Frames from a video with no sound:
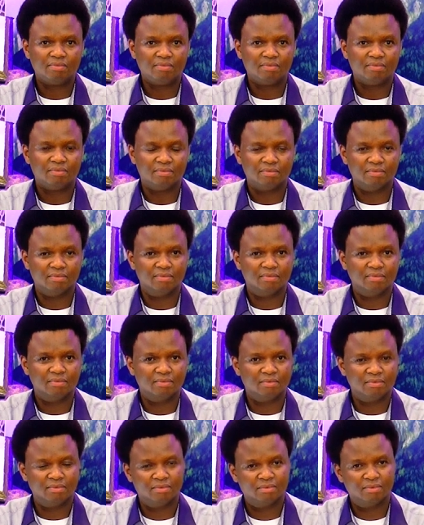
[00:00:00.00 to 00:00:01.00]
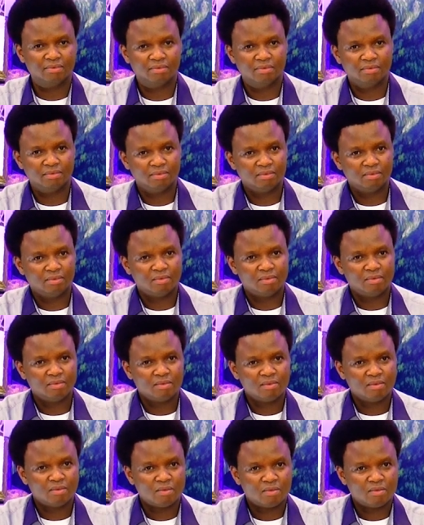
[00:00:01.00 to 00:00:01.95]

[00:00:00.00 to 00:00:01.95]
No one is speaking in this clip.